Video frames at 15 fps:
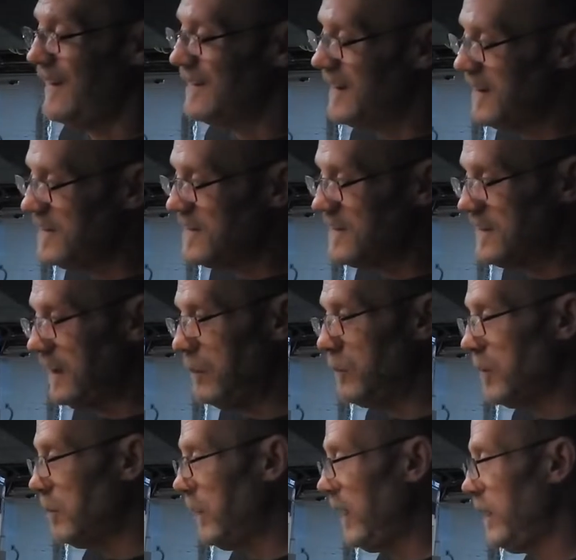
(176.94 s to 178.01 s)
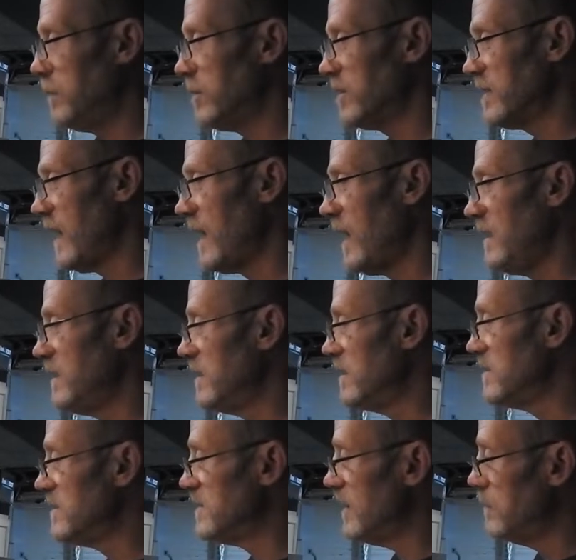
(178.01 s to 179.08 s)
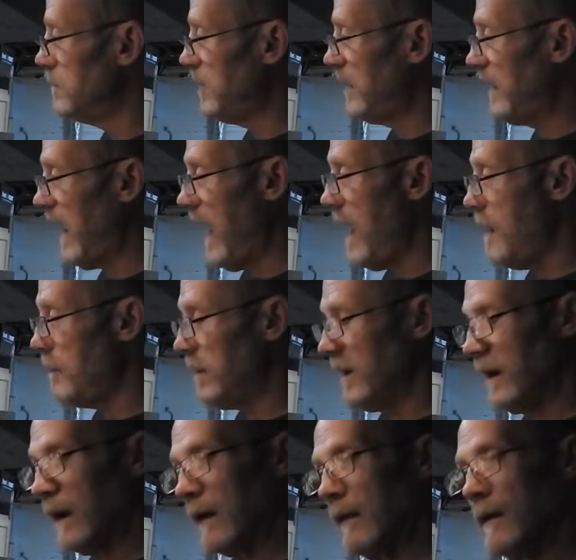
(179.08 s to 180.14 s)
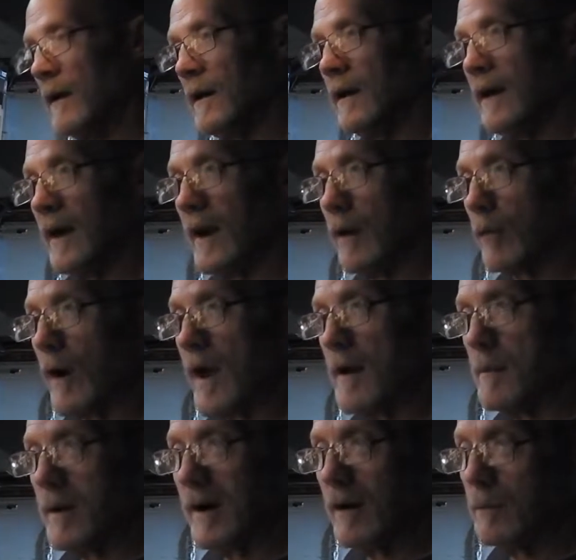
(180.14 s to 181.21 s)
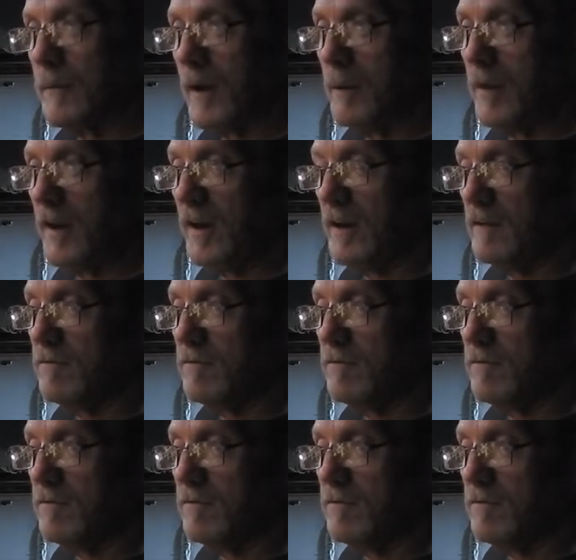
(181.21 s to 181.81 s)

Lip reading: Didn't seem to be, but then I did some decapping, and I ran about maybe